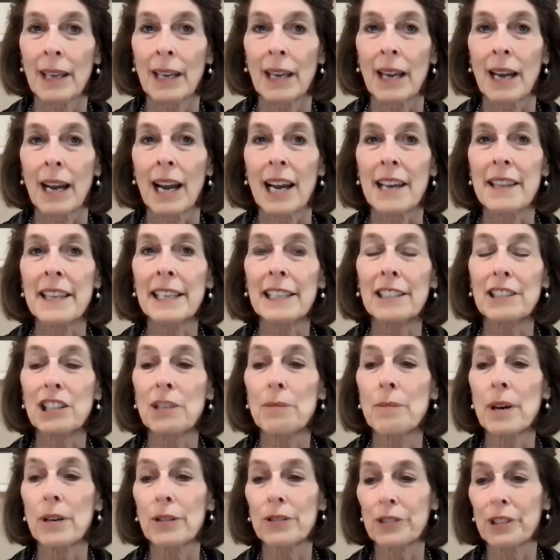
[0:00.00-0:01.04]
I think it's the
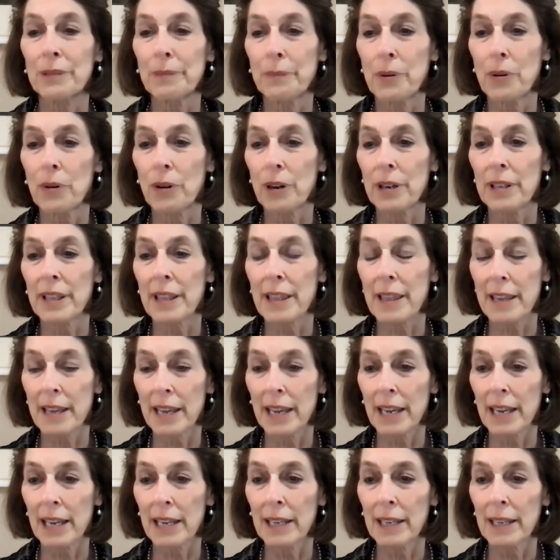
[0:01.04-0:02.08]
most important
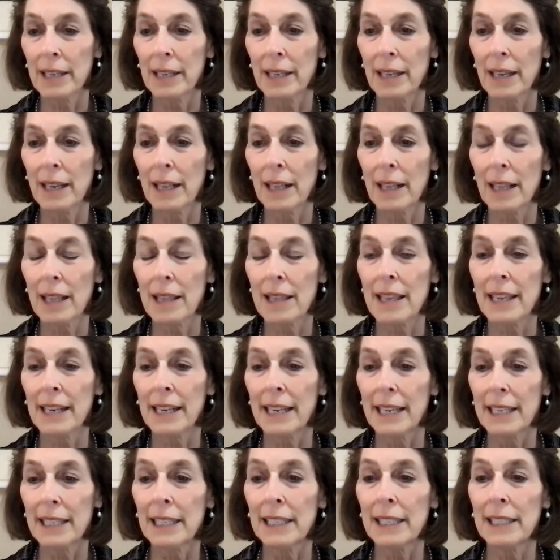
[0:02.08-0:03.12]
thing that
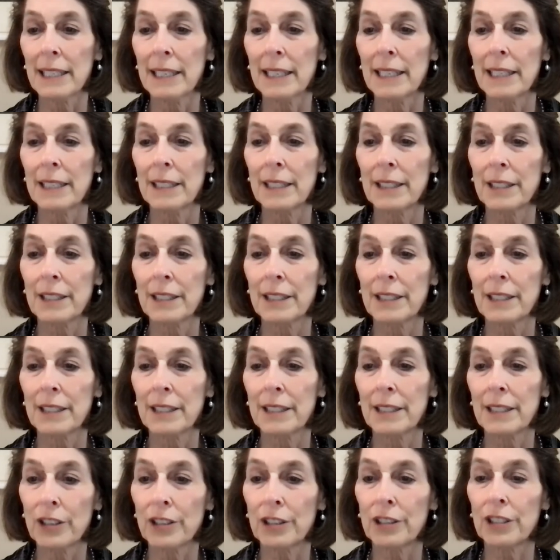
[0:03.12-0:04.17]
any
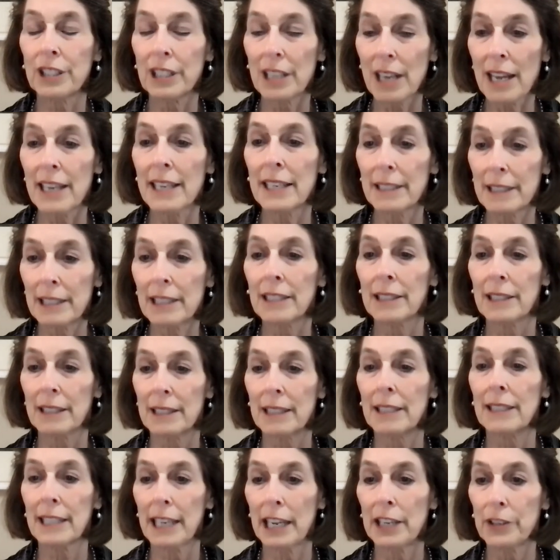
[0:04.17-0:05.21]
senior
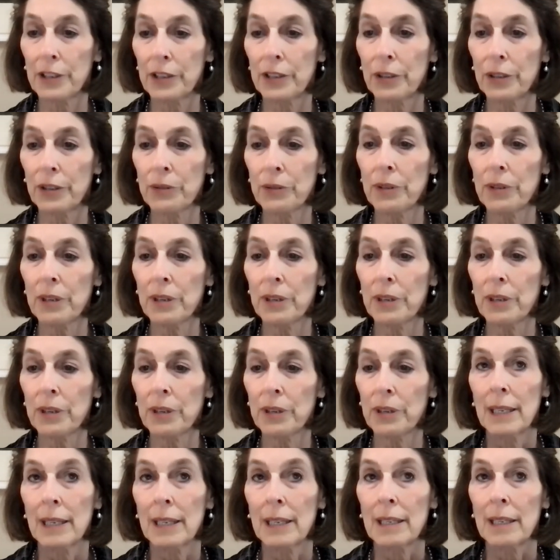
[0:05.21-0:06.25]
scientist can do,
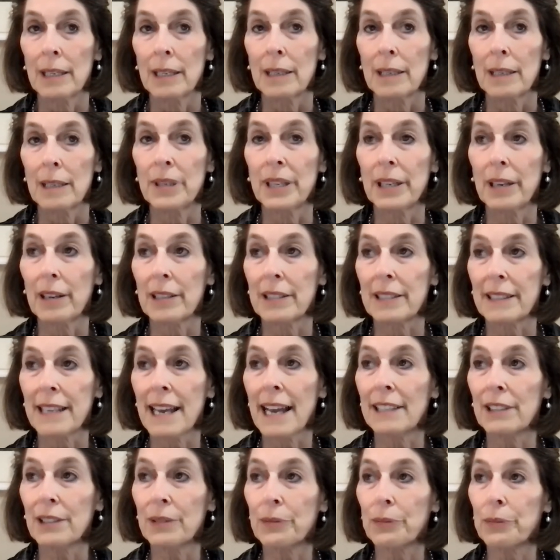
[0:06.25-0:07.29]
because
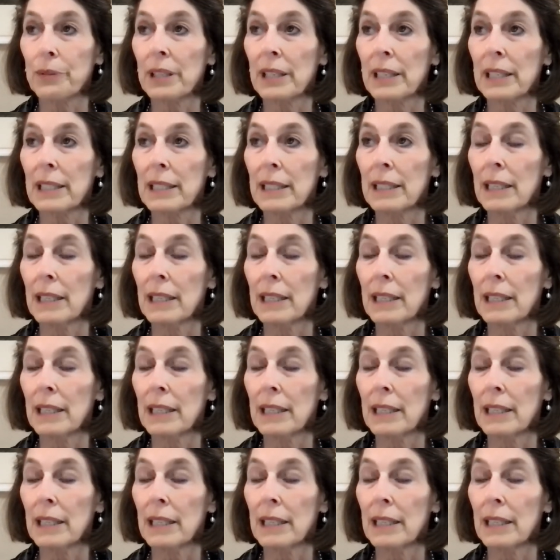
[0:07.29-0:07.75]
that's really